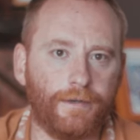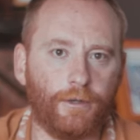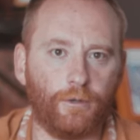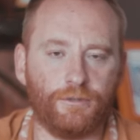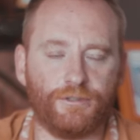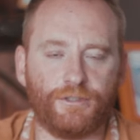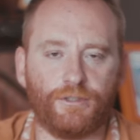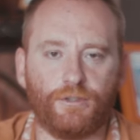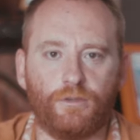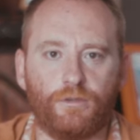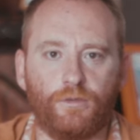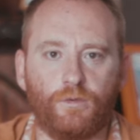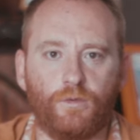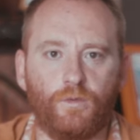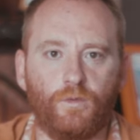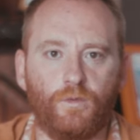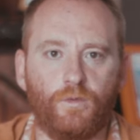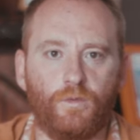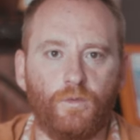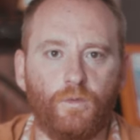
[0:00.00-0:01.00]
And also,
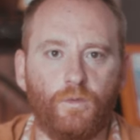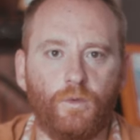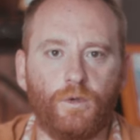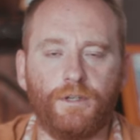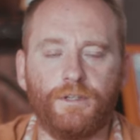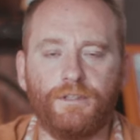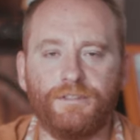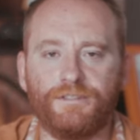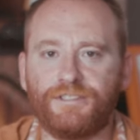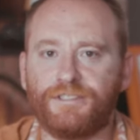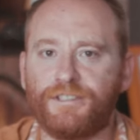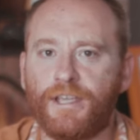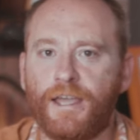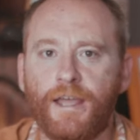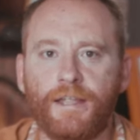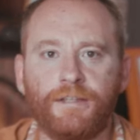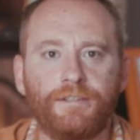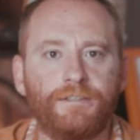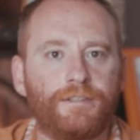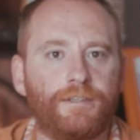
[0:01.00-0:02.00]
wouldn't
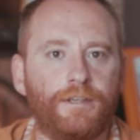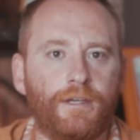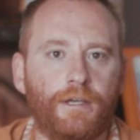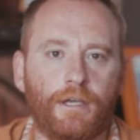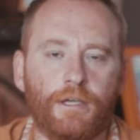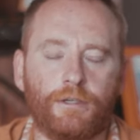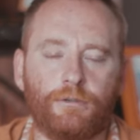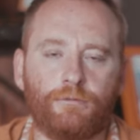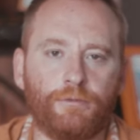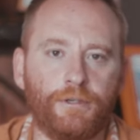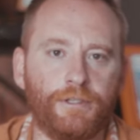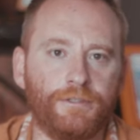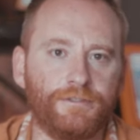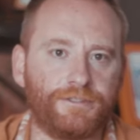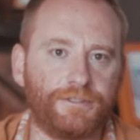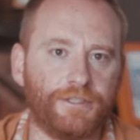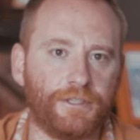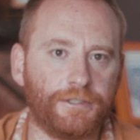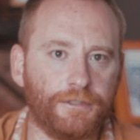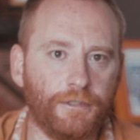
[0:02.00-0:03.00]
send a
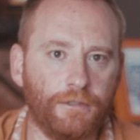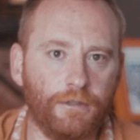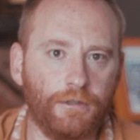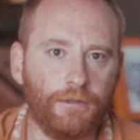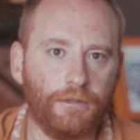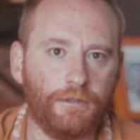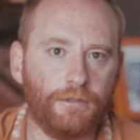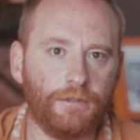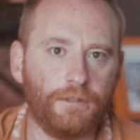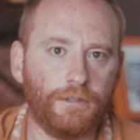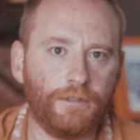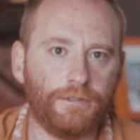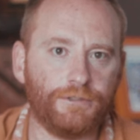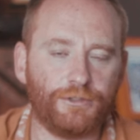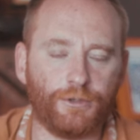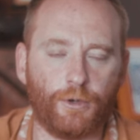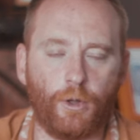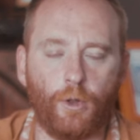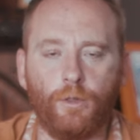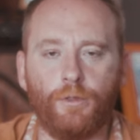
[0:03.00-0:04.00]
green signal
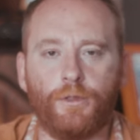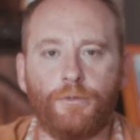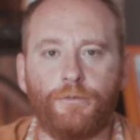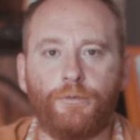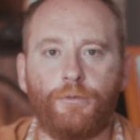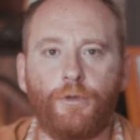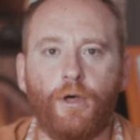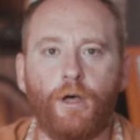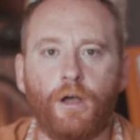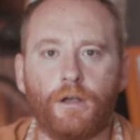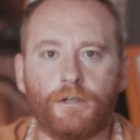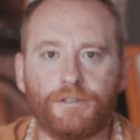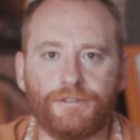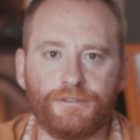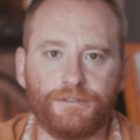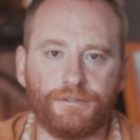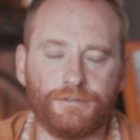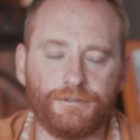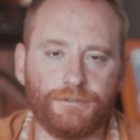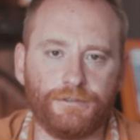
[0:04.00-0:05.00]
to all the
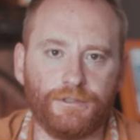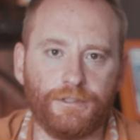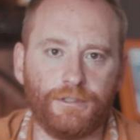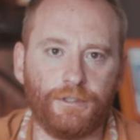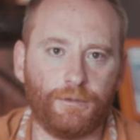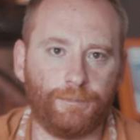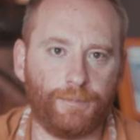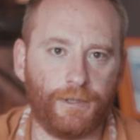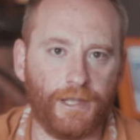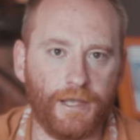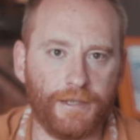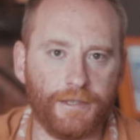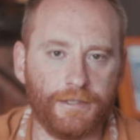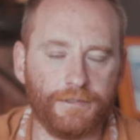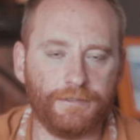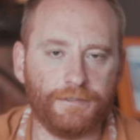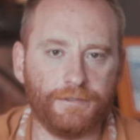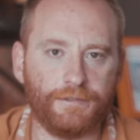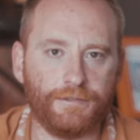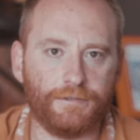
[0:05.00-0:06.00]
thugs on the
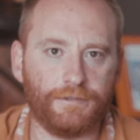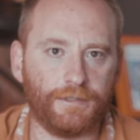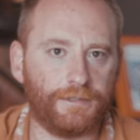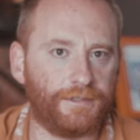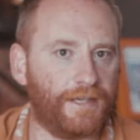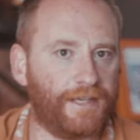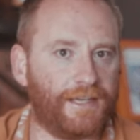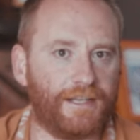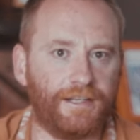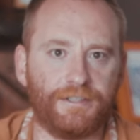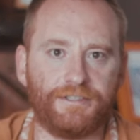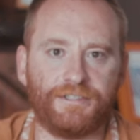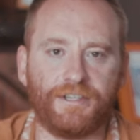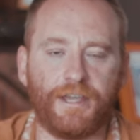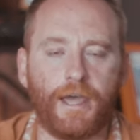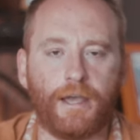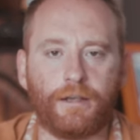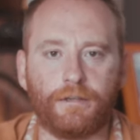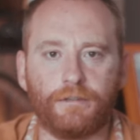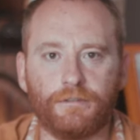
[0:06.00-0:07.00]
planet that they can
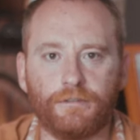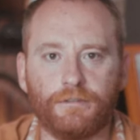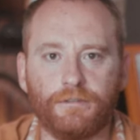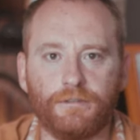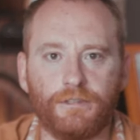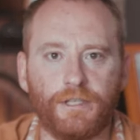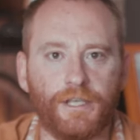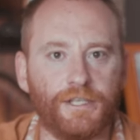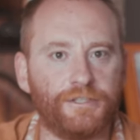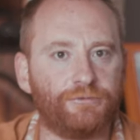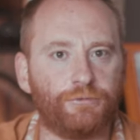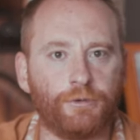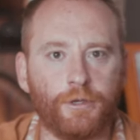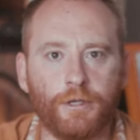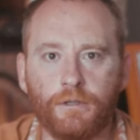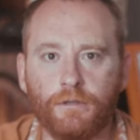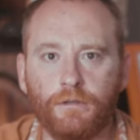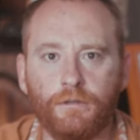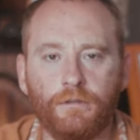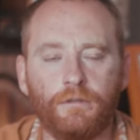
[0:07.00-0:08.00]
attack
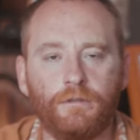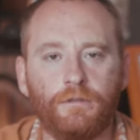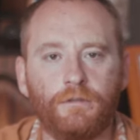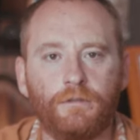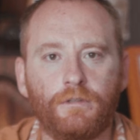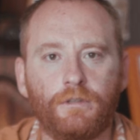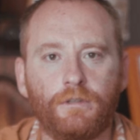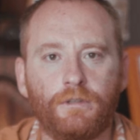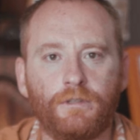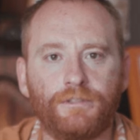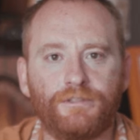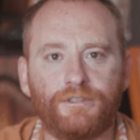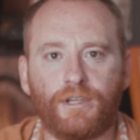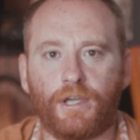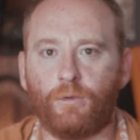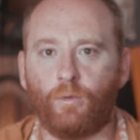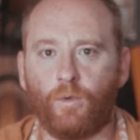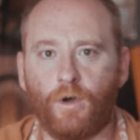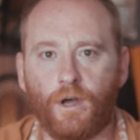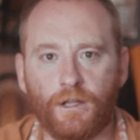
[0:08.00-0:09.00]
Israel,
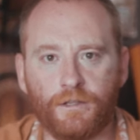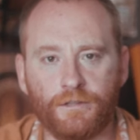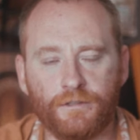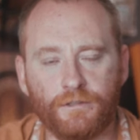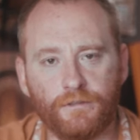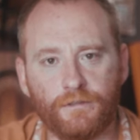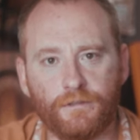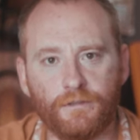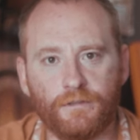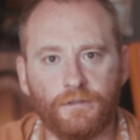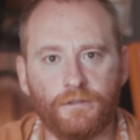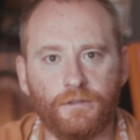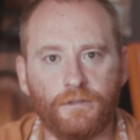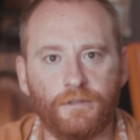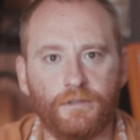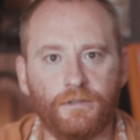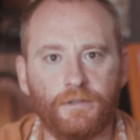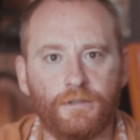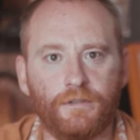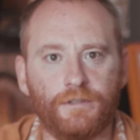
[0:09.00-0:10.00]
Taiwan,
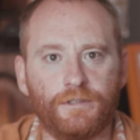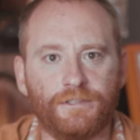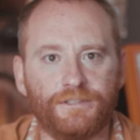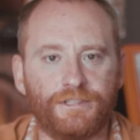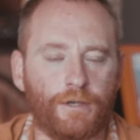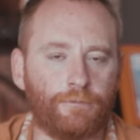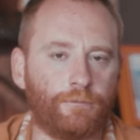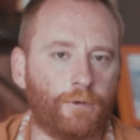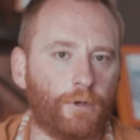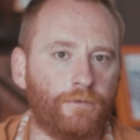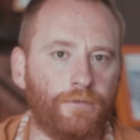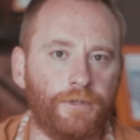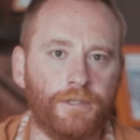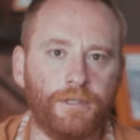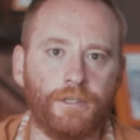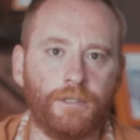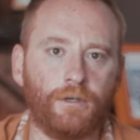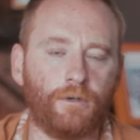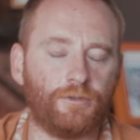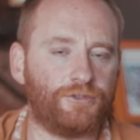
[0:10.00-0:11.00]
South
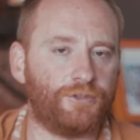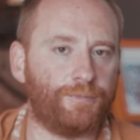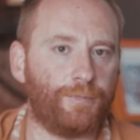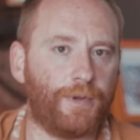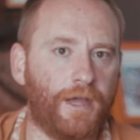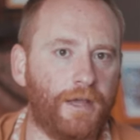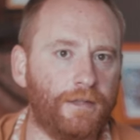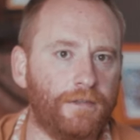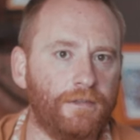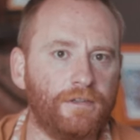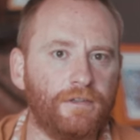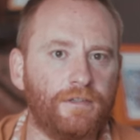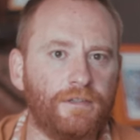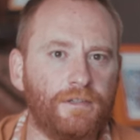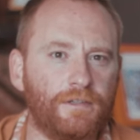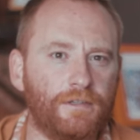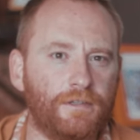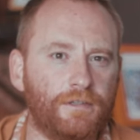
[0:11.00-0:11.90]
Korea or Japan?